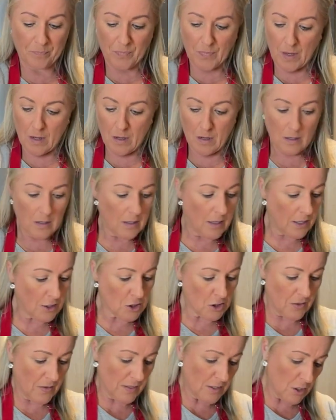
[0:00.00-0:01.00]
get those
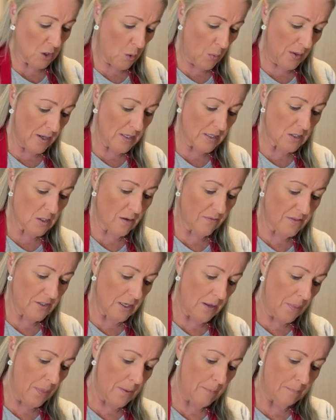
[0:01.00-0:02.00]
there.
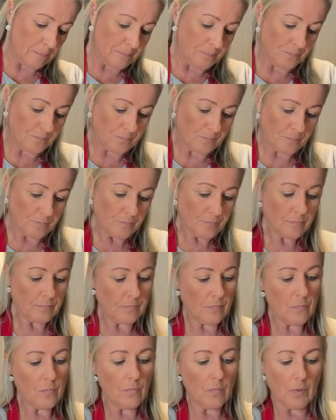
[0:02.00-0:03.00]
I need to put another
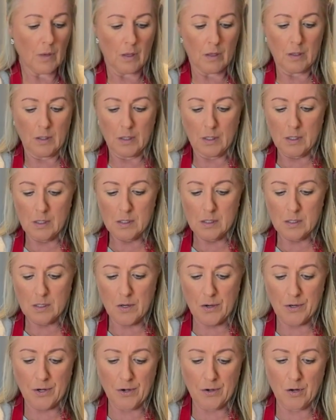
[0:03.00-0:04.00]
lot on
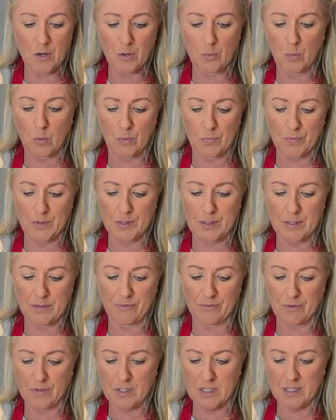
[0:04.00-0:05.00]
because now,